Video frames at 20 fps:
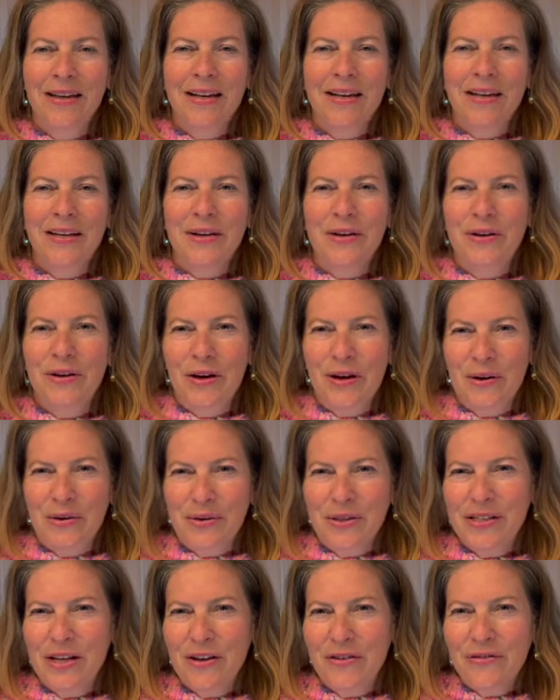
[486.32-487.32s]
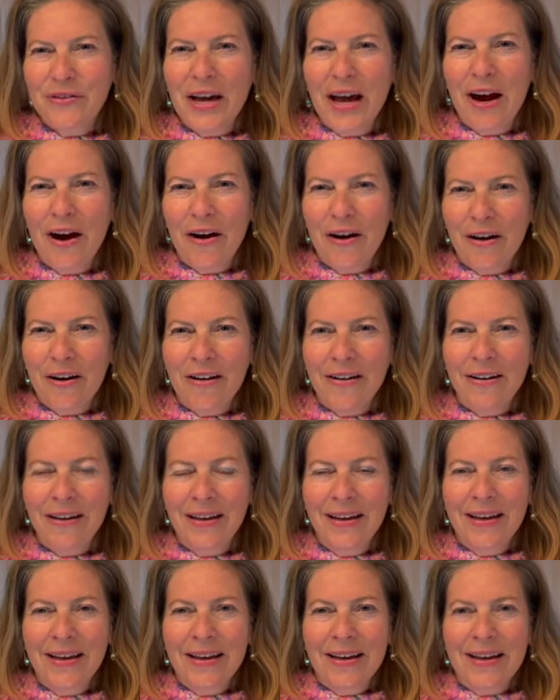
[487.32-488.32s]
You know, self-care
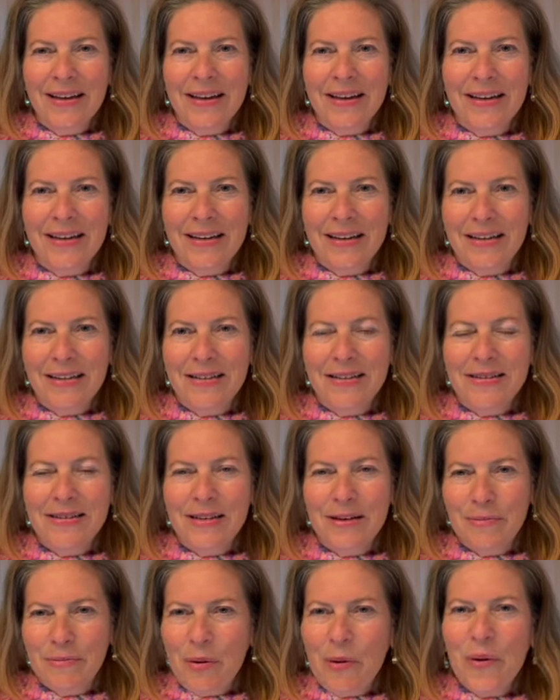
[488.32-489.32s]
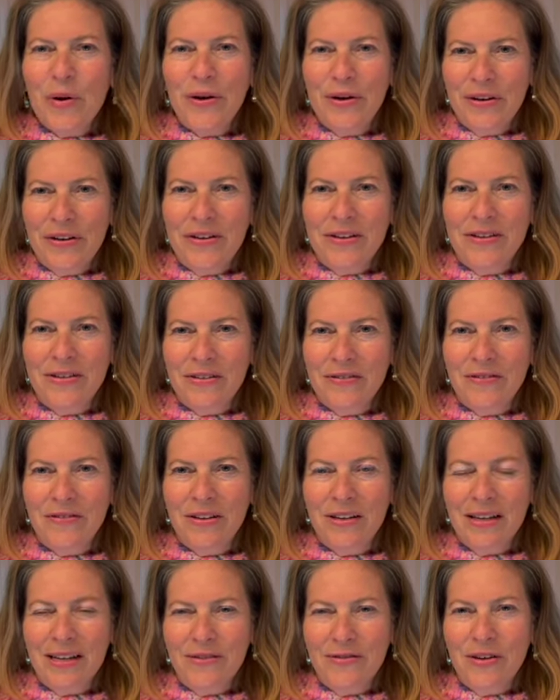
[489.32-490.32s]
is important
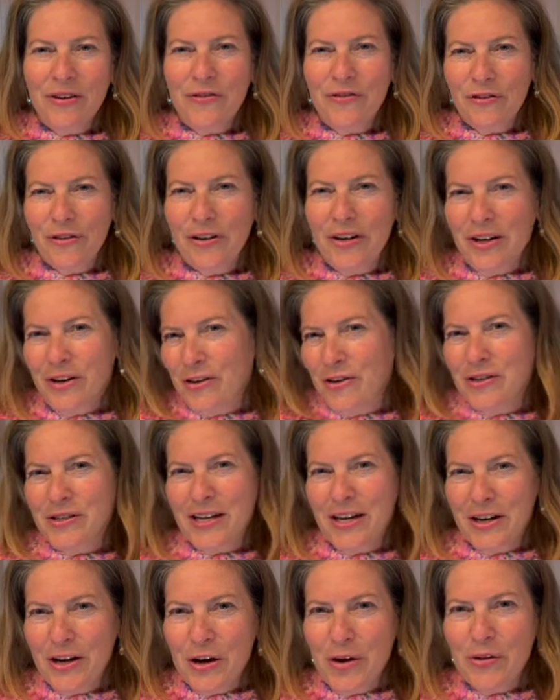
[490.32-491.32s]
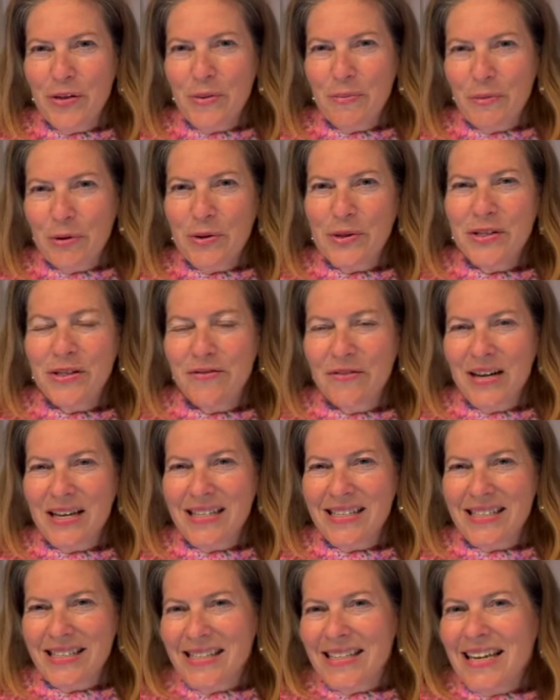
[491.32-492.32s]
even for knitters. I know that most of
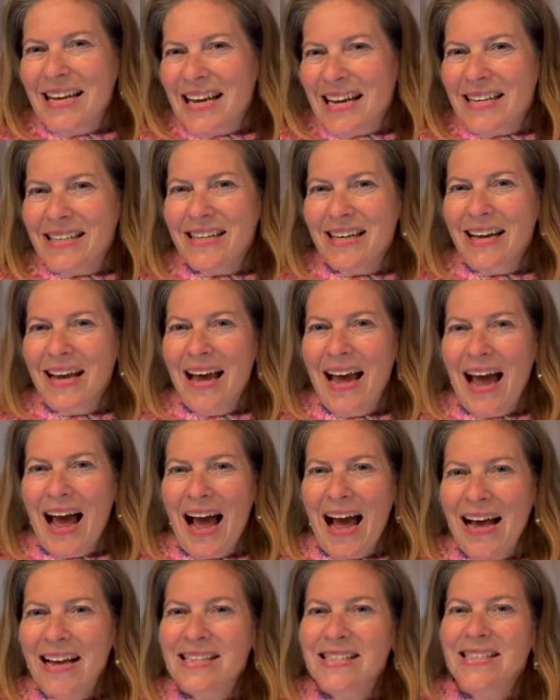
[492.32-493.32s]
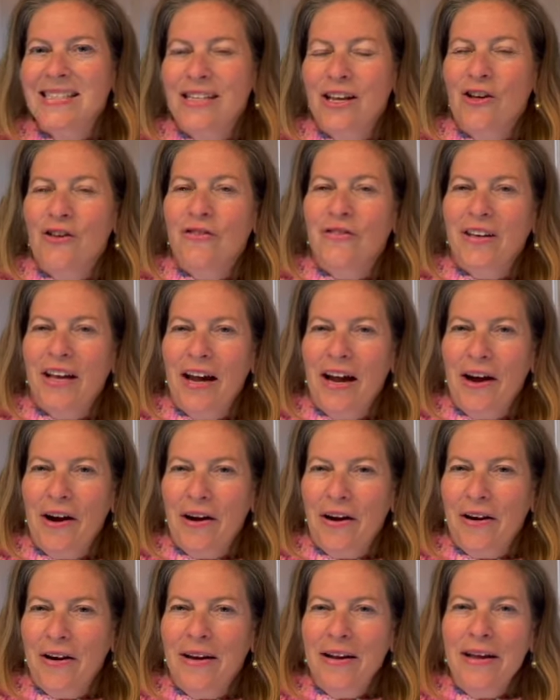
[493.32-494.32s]
us knit as
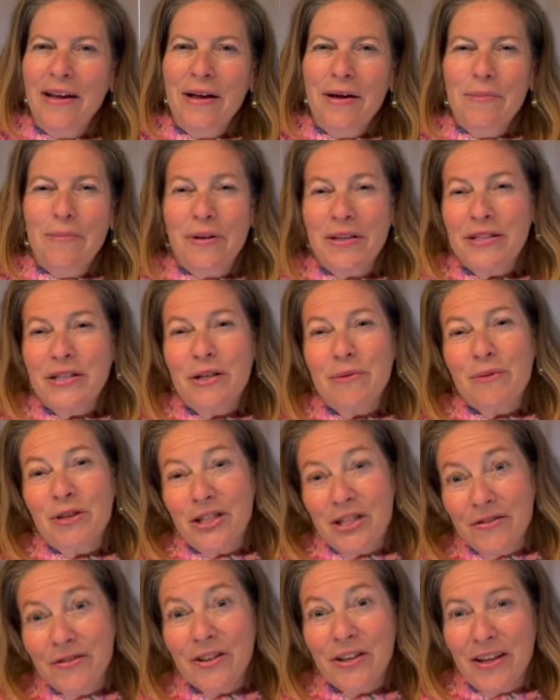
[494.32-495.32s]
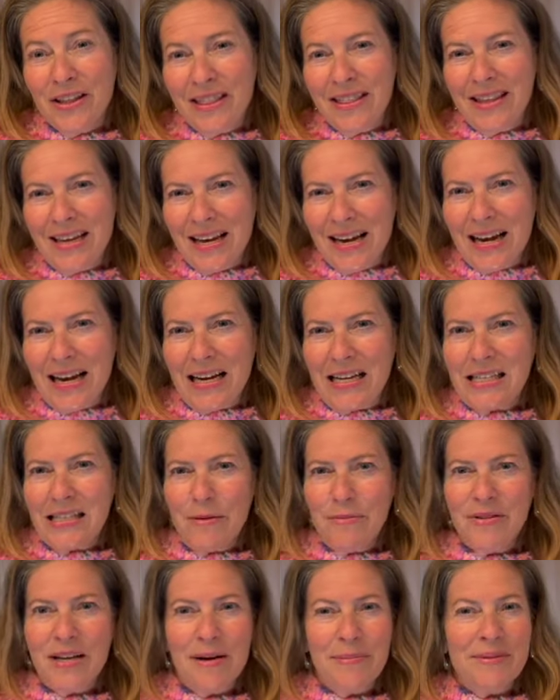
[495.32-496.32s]
self-care, but too much of a good thing
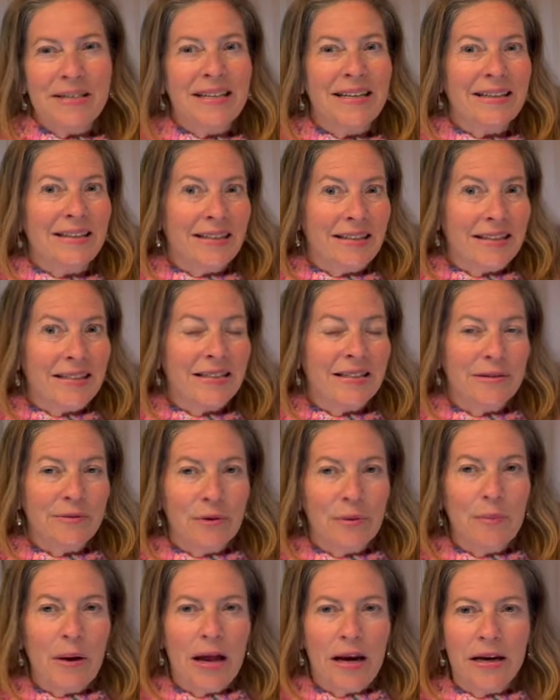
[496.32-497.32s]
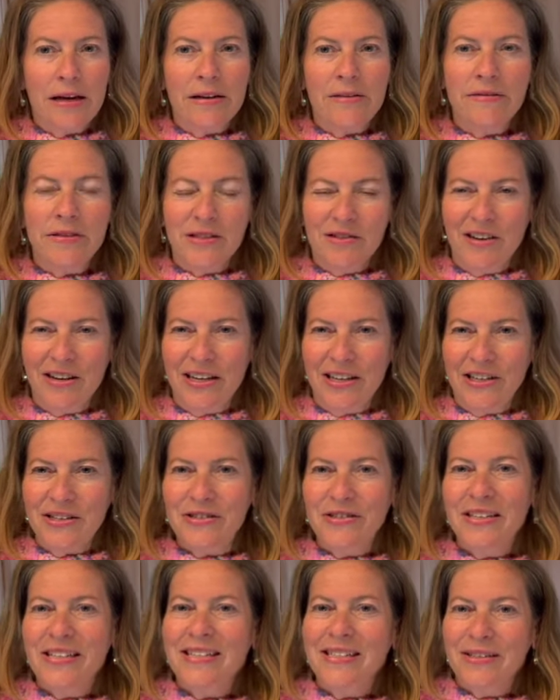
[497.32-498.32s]
sometimes can lead to repetitive strain
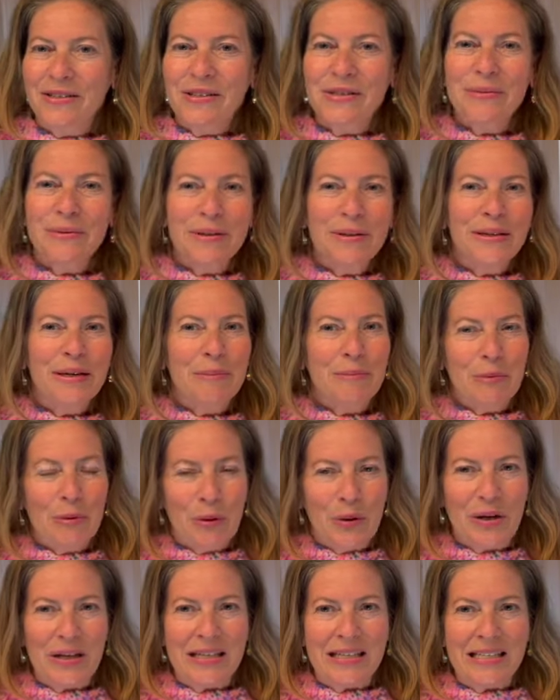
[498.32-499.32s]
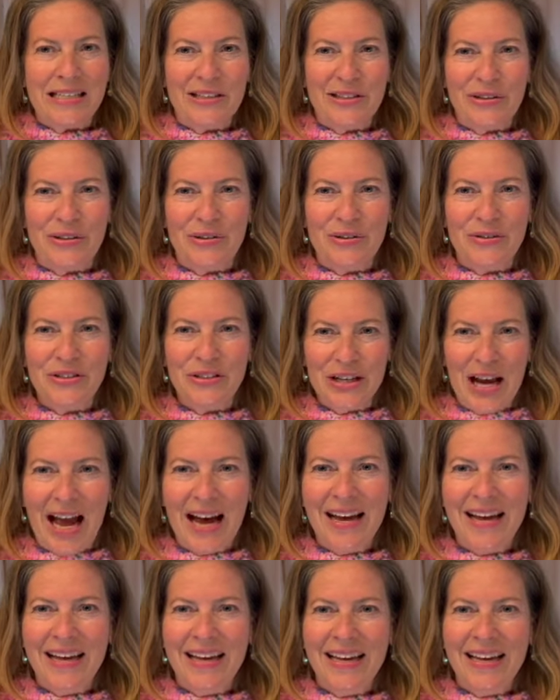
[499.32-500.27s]
injury. So it's really important to check.